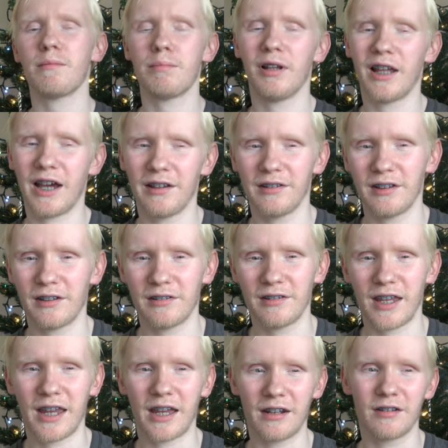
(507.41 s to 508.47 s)
a plastic
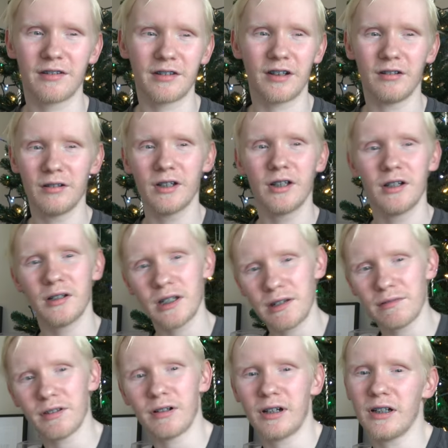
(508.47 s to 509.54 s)
stand. So
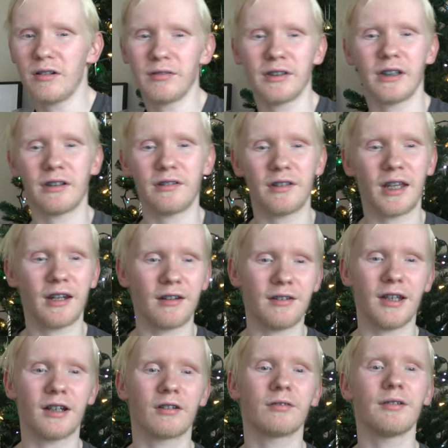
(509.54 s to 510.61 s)
even though I don't think the stand is
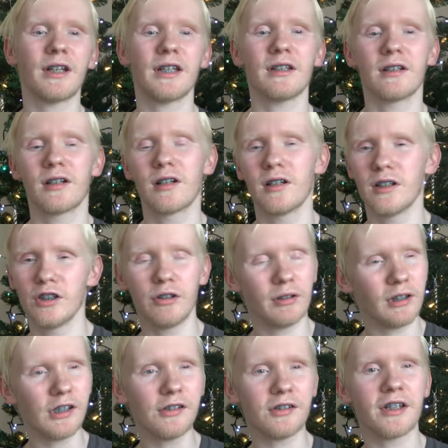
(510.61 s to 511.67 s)
that great, you
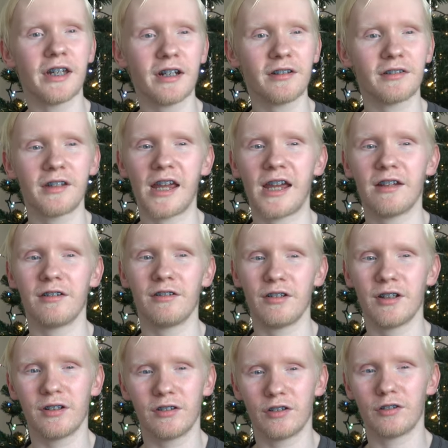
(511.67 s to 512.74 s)
at least get a stand. So
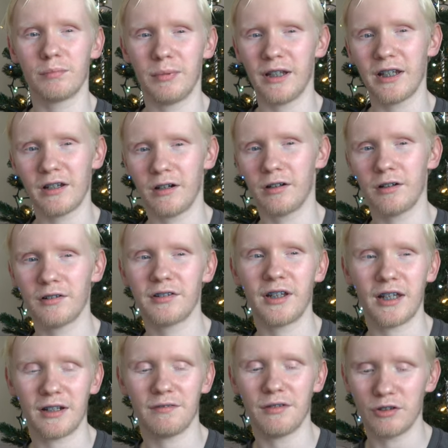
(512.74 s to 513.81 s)
you can display on a
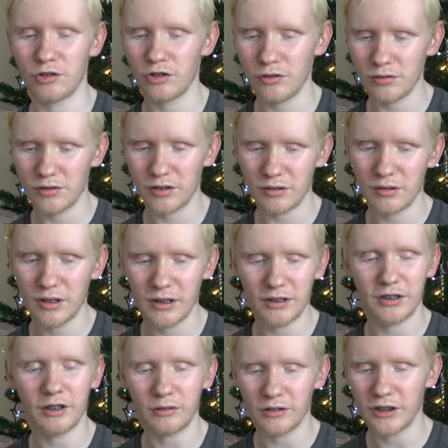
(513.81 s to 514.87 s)
stand if you choose to. The
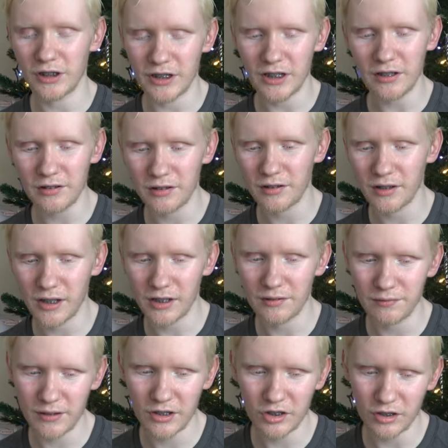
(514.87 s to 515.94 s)
tilting gears is a nice
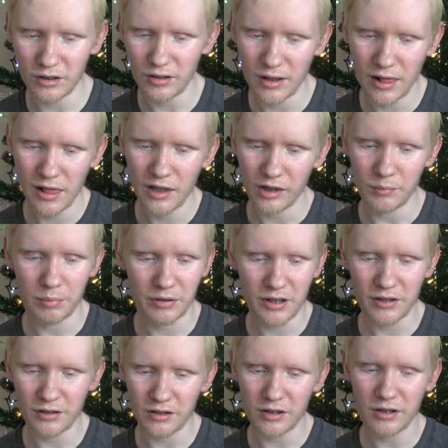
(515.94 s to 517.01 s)
feature. The
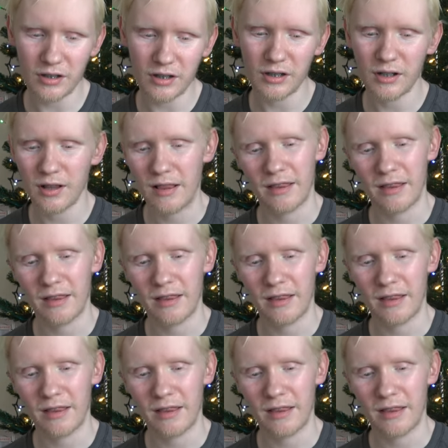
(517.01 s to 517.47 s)
print's good.